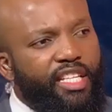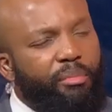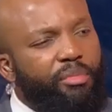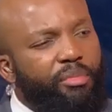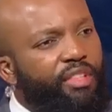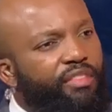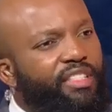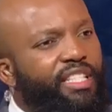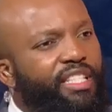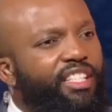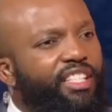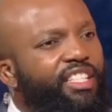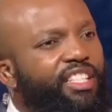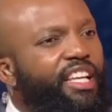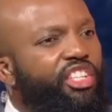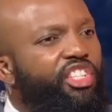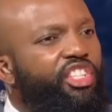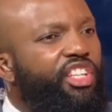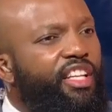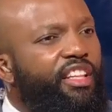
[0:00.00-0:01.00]
terms of
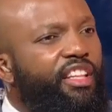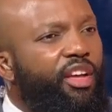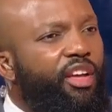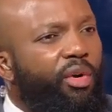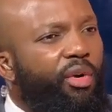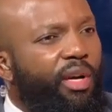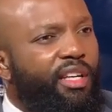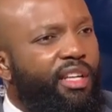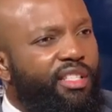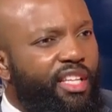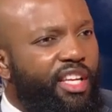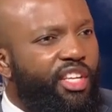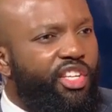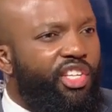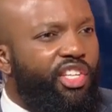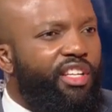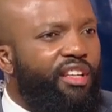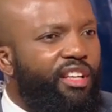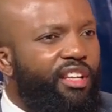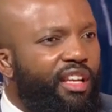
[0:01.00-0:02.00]
succession in the
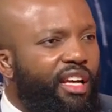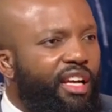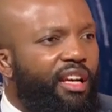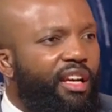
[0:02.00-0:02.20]
organization,